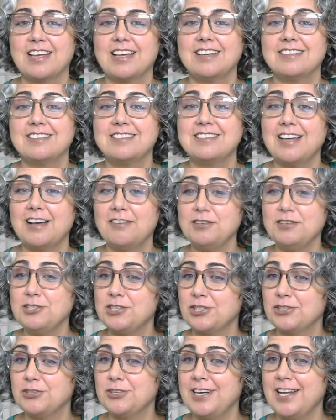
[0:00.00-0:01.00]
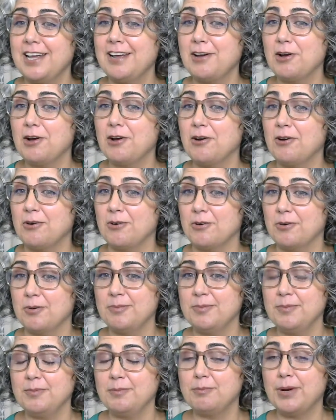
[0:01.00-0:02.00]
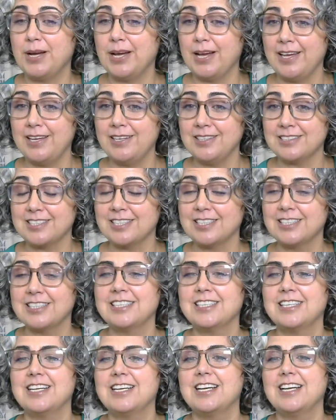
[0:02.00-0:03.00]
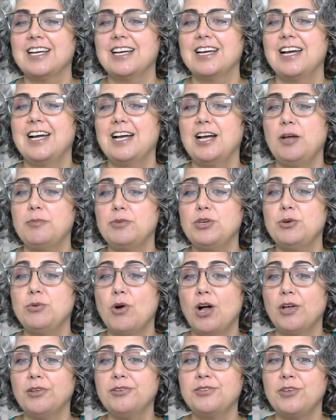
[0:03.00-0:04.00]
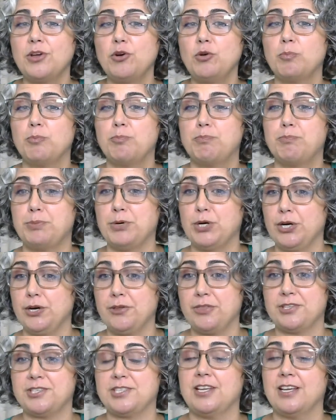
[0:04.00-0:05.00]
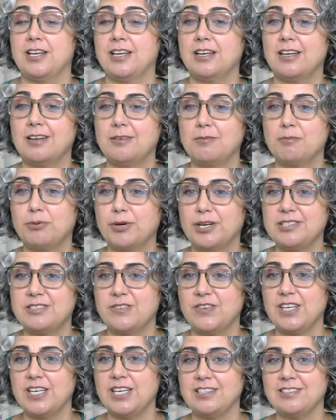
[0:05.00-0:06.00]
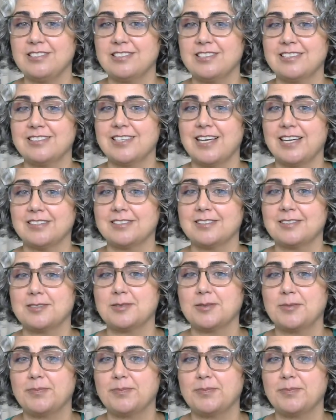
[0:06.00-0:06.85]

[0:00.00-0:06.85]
7 children at home, but you also birthed Breastfeeding Success